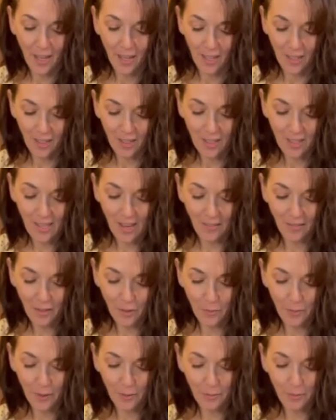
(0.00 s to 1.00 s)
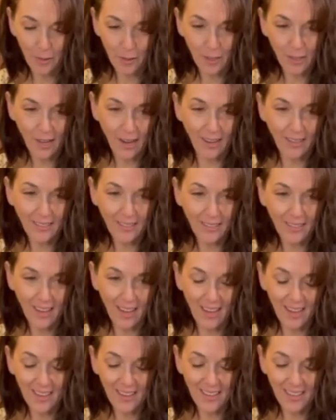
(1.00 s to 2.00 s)
You just have to be precise
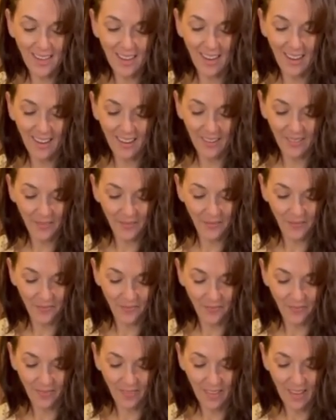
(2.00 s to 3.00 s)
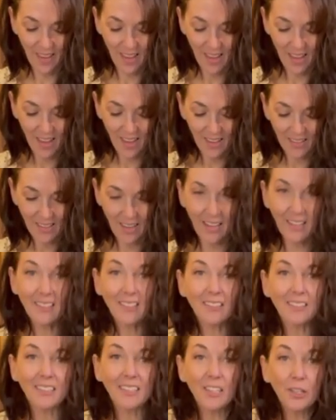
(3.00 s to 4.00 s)
and uh, Takes
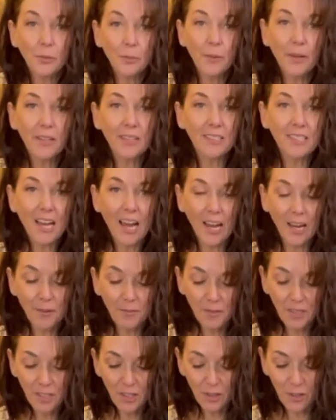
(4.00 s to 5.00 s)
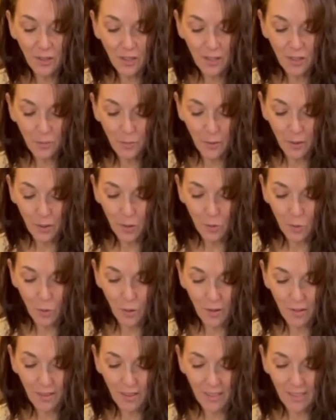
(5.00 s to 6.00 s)
a little bit of time to do this, but it's
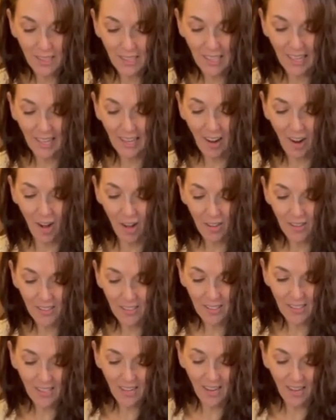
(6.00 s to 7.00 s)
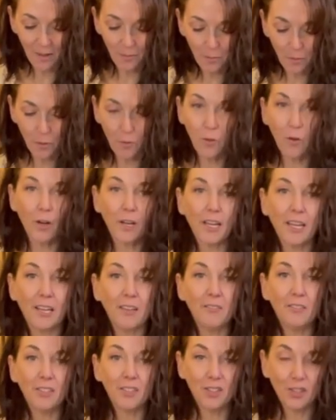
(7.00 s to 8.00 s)
worth it to get all this done before you
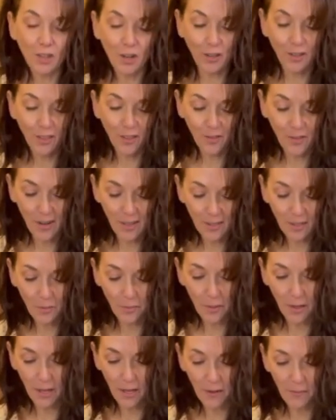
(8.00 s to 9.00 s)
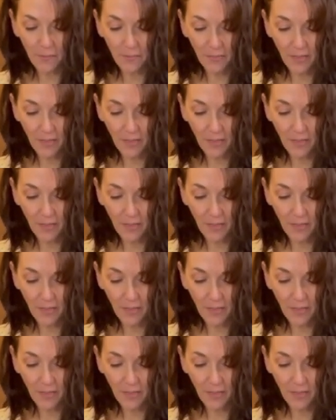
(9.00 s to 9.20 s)
even start the recipe.